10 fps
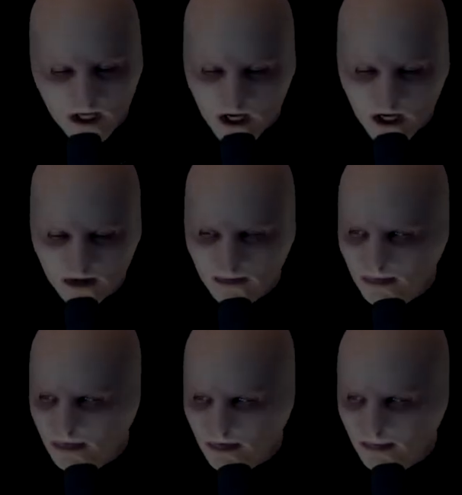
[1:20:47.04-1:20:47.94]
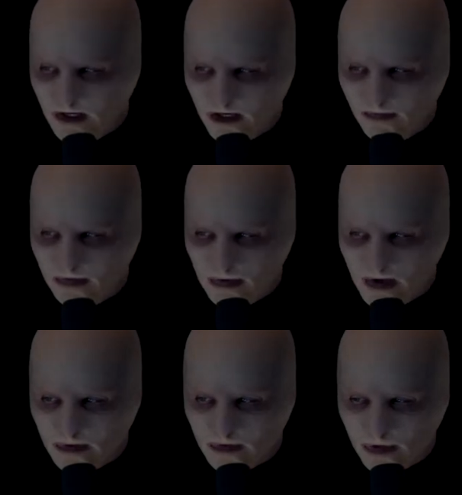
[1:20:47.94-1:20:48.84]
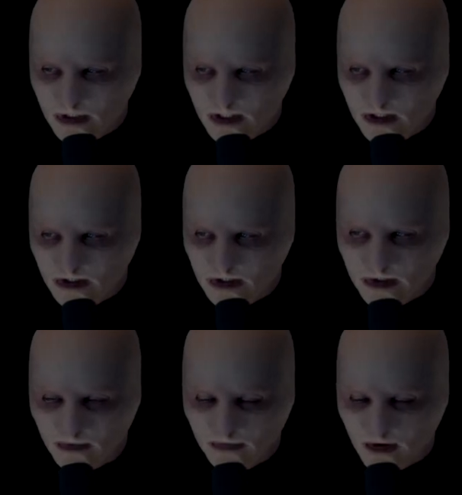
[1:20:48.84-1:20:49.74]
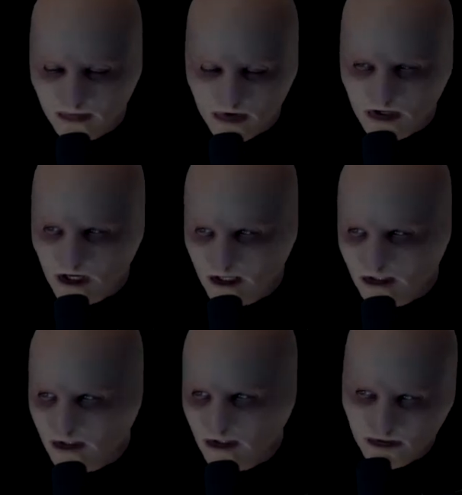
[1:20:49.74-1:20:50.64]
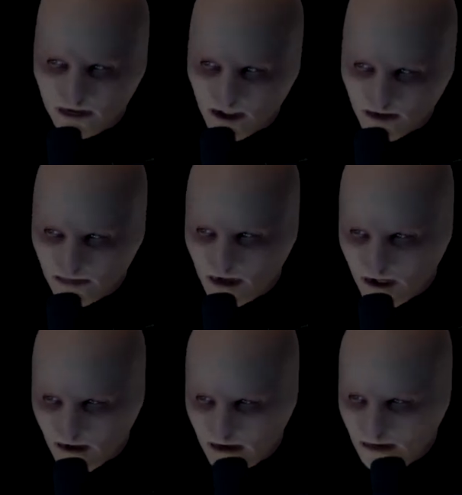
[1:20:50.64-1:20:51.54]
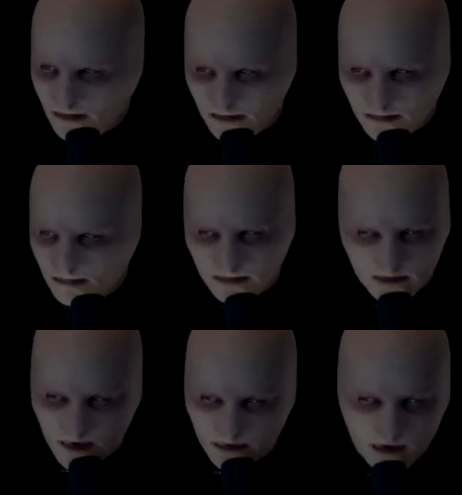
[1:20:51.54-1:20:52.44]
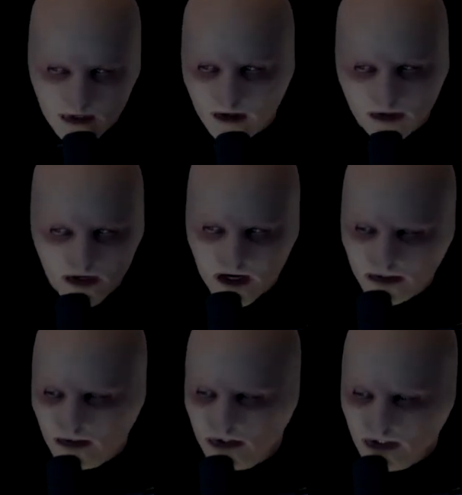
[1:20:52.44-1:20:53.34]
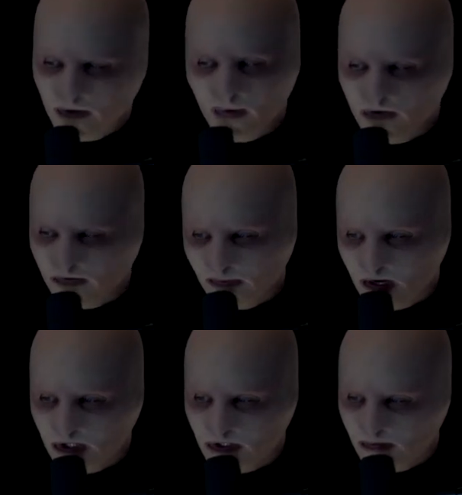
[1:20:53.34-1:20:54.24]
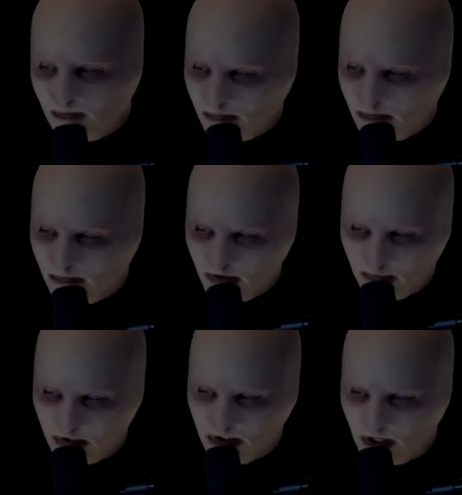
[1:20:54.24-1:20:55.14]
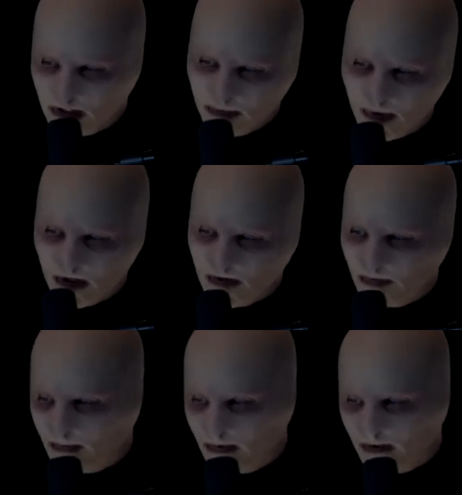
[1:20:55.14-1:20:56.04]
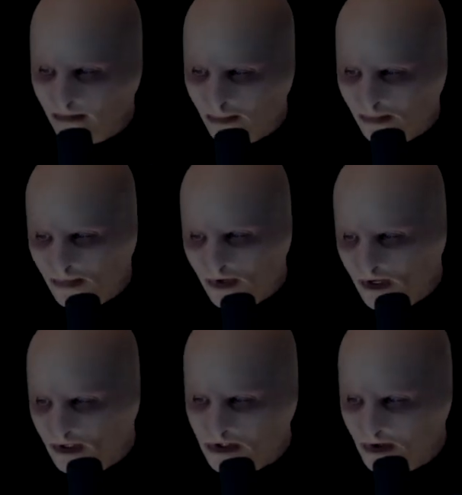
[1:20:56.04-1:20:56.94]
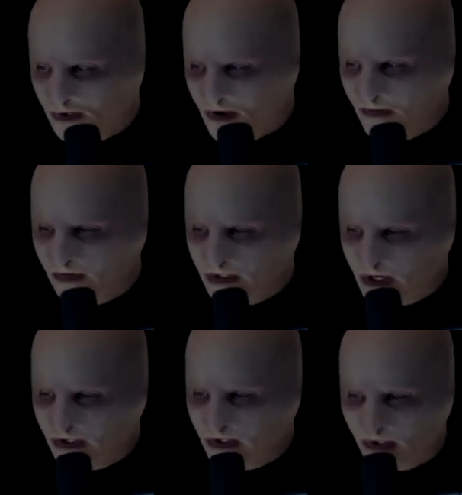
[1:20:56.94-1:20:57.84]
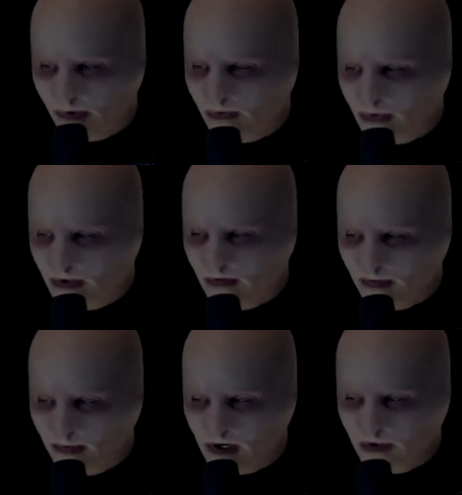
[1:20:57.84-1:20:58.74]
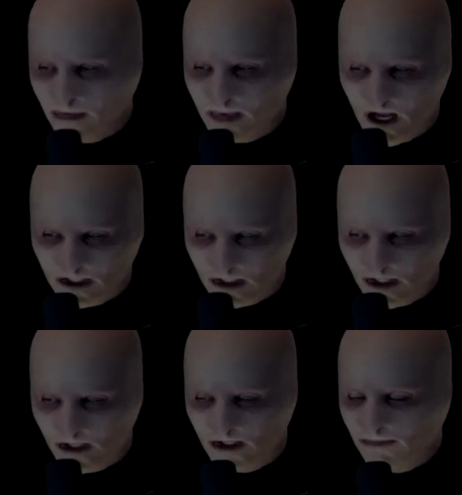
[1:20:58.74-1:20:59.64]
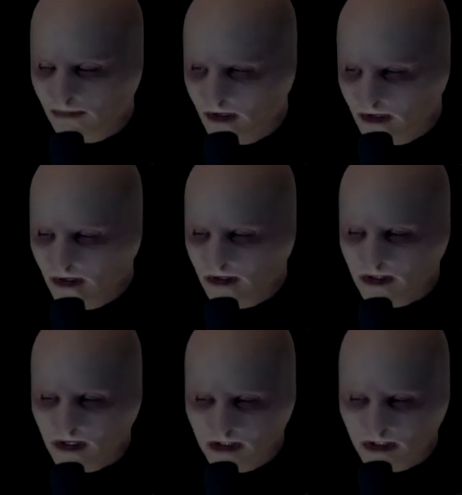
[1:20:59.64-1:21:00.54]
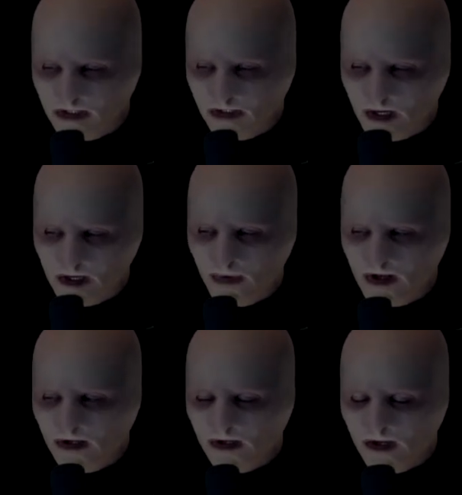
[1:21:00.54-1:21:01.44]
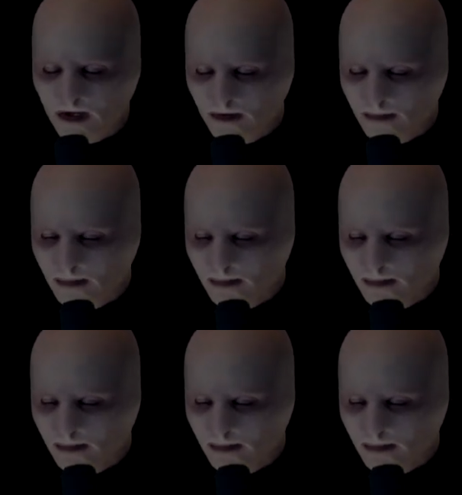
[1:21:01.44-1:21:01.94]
Again, the beginning of 2014, this is still February 19th. Another doctor asking to share my information. I appreciate speaking with me concerning the conversation. They look forward to the information. We'll pass it on as they assist in any way they can.